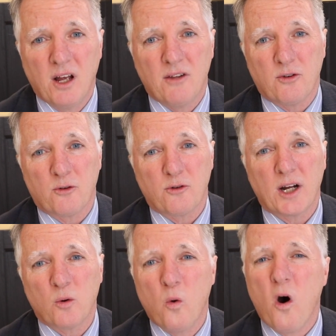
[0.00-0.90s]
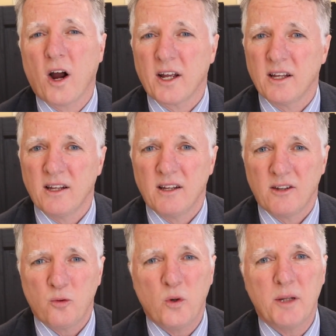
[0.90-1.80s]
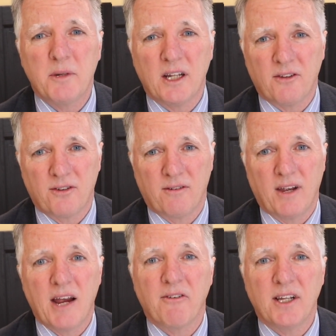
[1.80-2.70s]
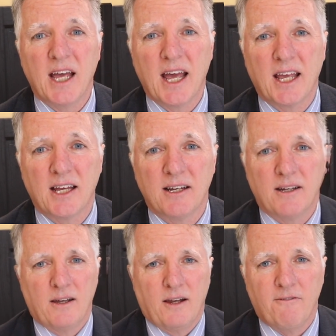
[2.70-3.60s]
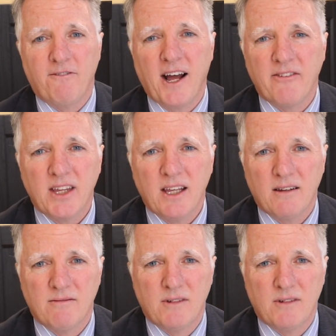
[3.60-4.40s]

So try to walk 20 minutes every day. And finally,